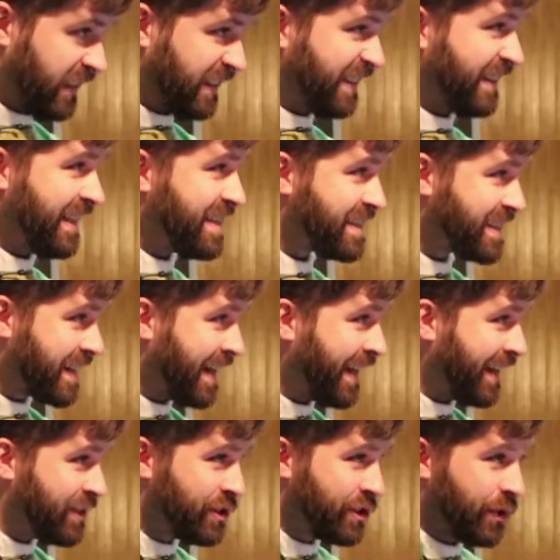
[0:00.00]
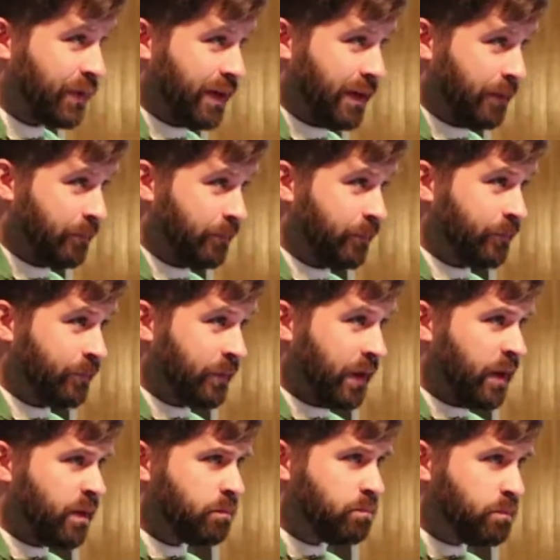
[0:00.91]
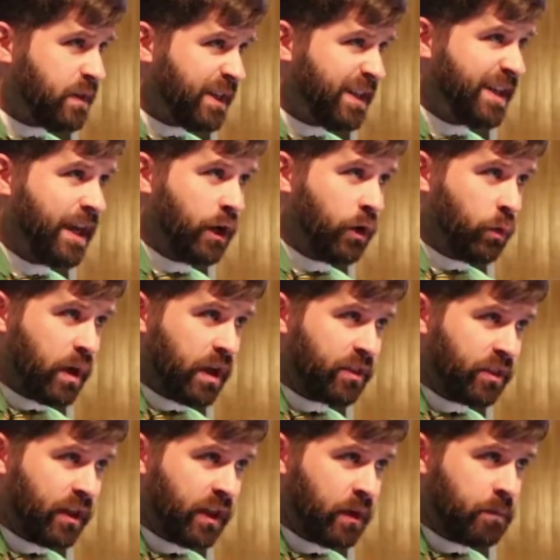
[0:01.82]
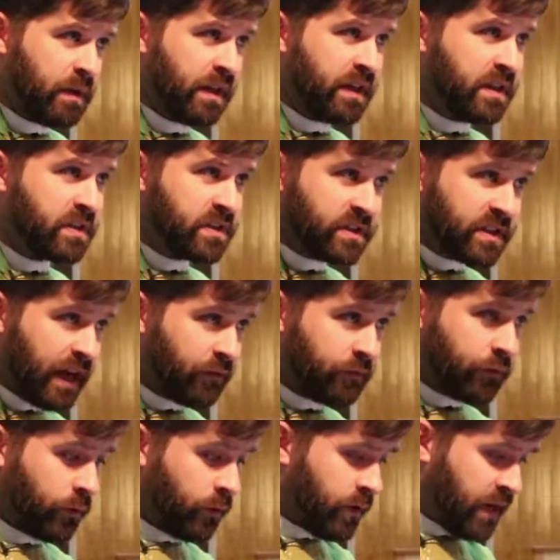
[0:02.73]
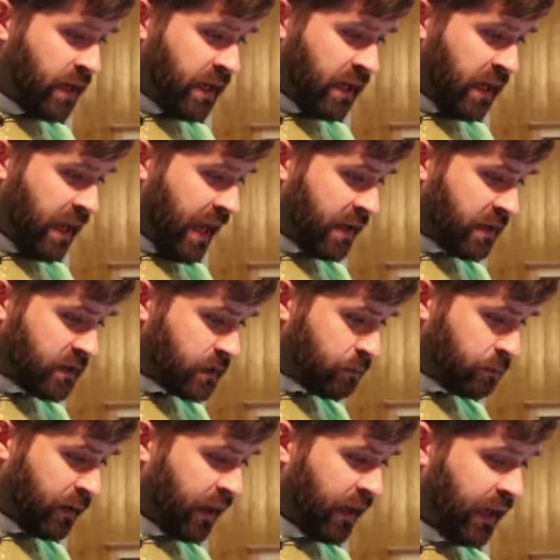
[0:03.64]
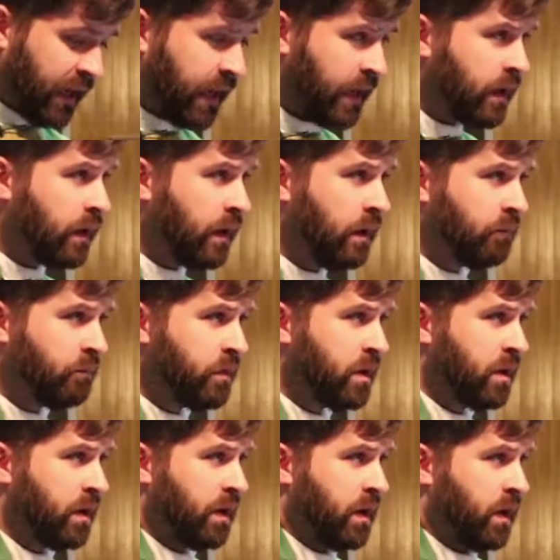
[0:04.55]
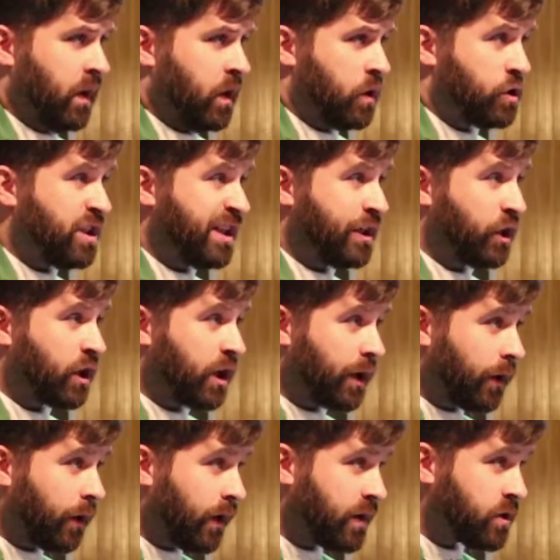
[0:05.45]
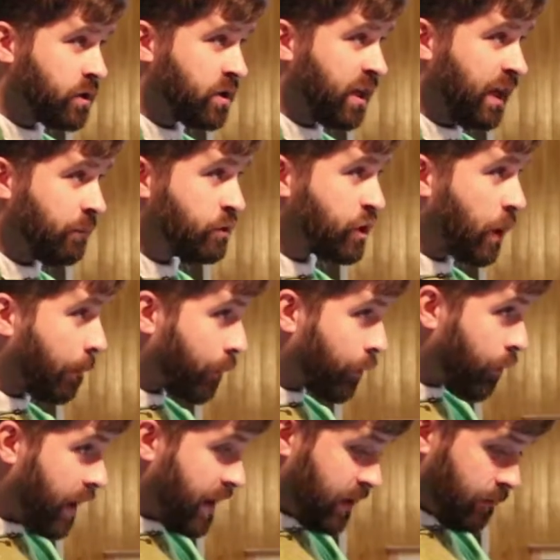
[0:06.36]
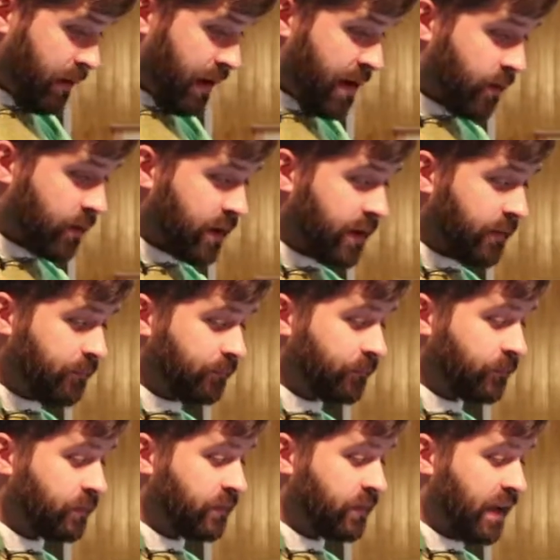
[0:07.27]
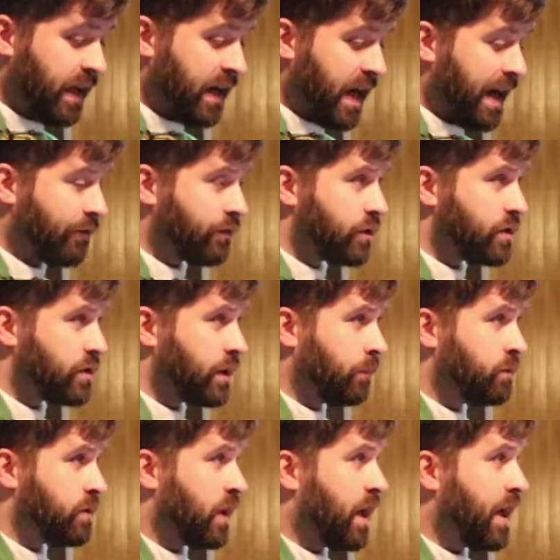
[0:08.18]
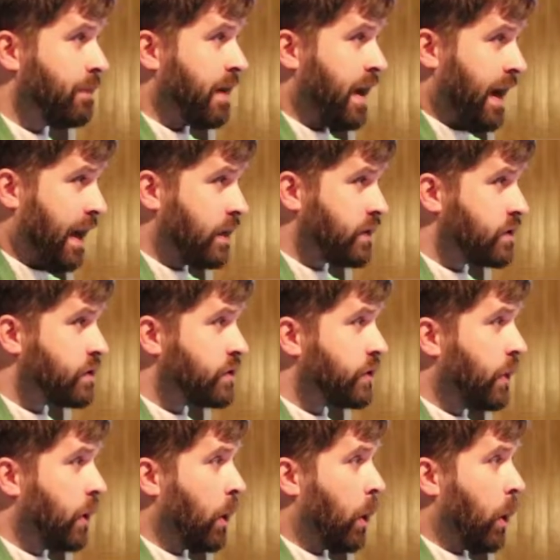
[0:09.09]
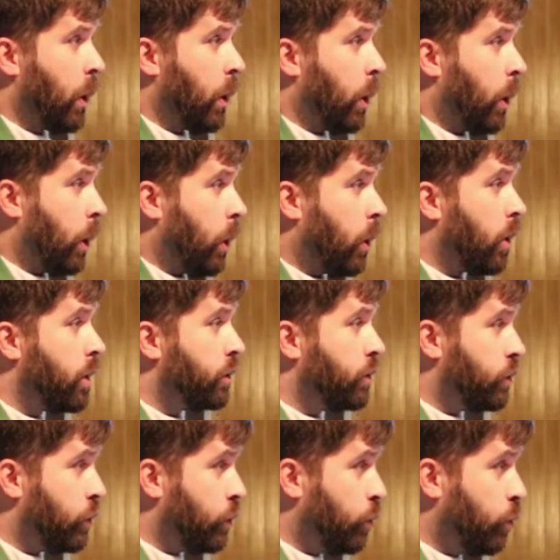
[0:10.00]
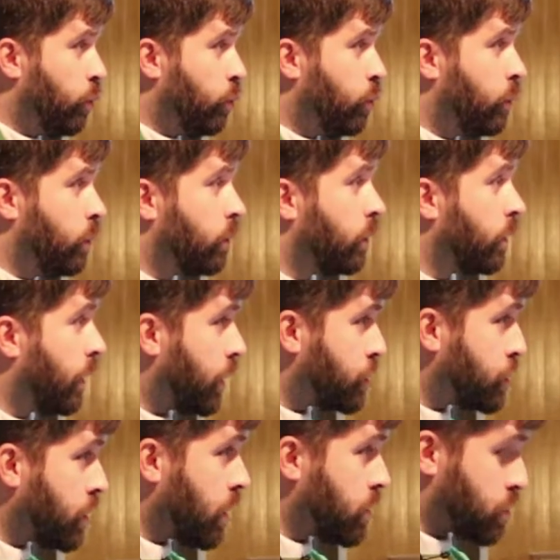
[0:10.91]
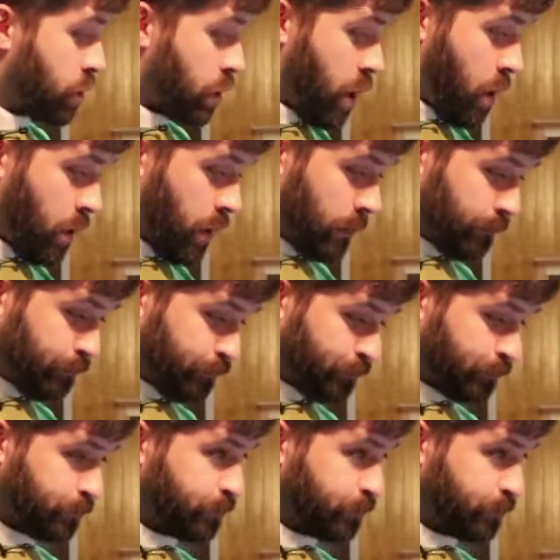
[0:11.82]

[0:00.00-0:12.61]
listening to him, being with him in his suffering and his pain. She encouraged him to pray about it, and after some time asked, "Are you a churchgoer?"